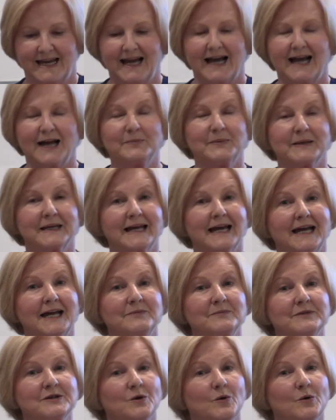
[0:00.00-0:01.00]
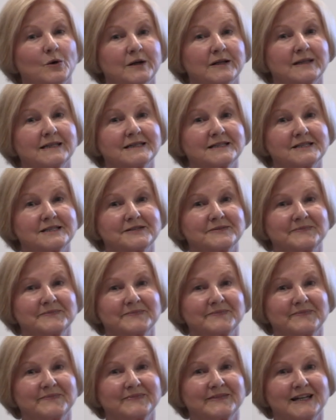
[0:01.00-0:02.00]
I became the organist
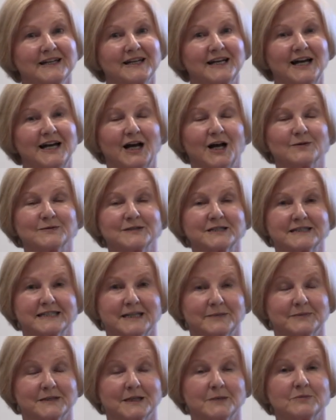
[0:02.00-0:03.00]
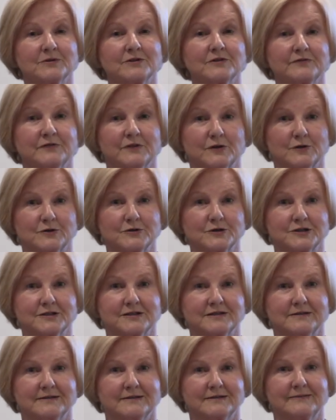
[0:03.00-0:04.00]
on September the 1st,
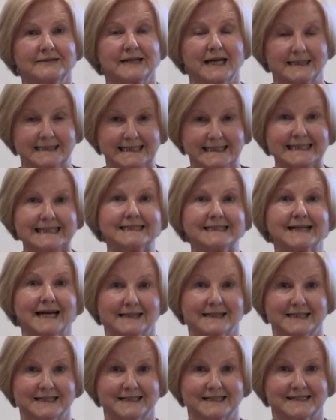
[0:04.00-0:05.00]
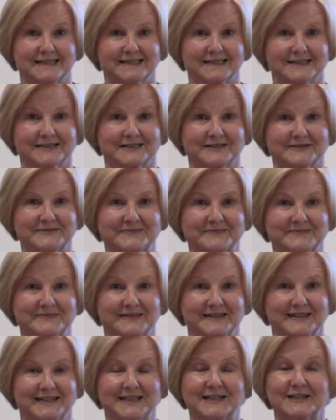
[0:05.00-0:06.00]
1996.
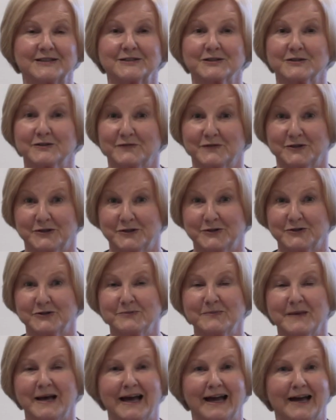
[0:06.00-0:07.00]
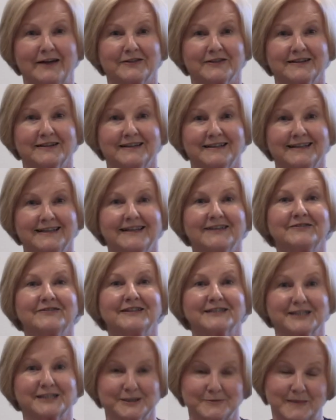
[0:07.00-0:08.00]
So if you do the math,
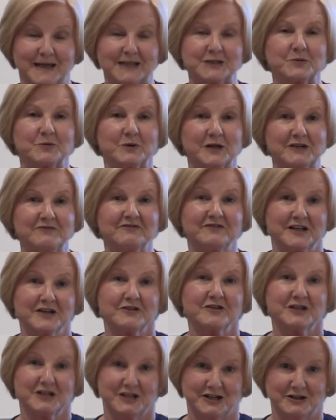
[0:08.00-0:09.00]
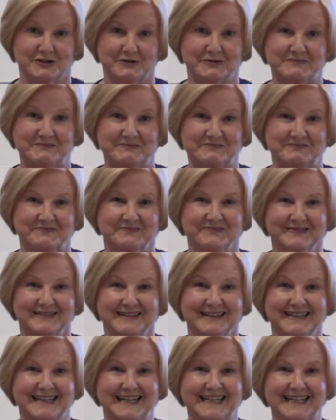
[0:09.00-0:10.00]
this is my 25th year,
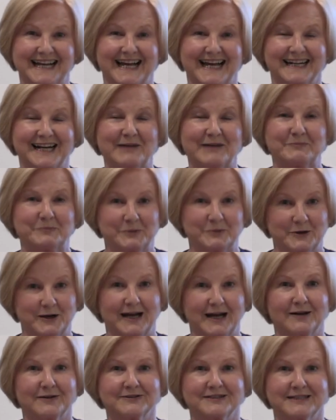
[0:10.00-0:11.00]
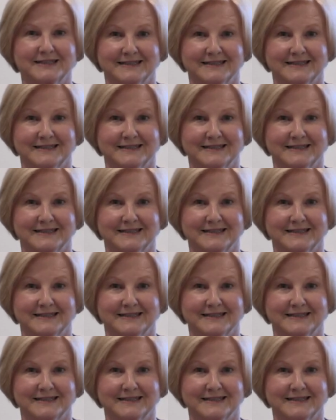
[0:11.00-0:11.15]
and I'm proud to